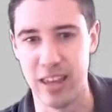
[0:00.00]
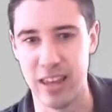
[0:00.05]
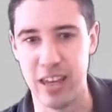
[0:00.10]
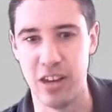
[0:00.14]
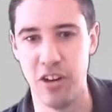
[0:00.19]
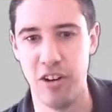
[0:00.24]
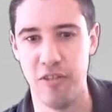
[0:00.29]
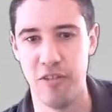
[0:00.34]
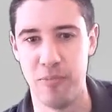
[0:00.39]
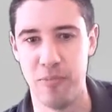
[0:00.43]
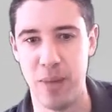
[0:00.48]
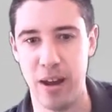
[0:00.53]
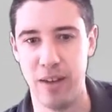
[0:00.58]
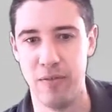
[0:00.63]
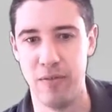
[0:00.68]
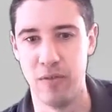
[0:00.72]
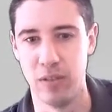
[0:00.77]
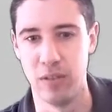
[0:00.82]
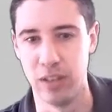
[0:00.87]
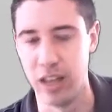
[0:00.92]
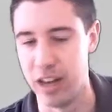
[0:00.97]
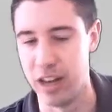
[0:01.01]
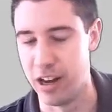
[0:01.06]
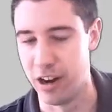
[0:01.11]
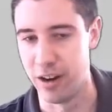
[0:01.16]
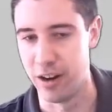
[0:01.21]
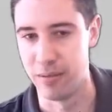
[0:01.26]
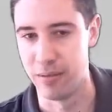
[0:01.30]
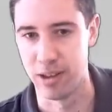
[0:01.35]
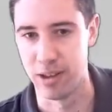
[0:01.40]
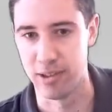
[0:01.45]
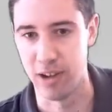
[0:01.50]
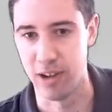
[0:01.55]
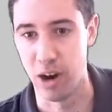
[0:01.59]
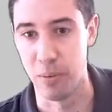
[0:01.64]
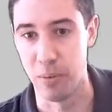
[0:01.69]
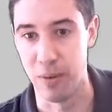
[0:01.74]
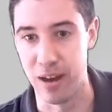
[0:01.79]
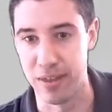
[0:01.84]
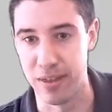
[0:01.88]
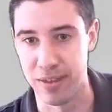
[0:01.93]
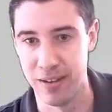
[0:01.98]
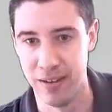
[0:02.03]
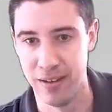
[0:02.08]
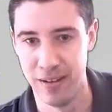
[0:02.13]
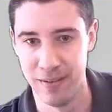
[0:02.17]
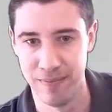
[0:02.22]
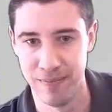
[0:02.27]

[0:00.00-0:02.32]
they could have been linear to start with.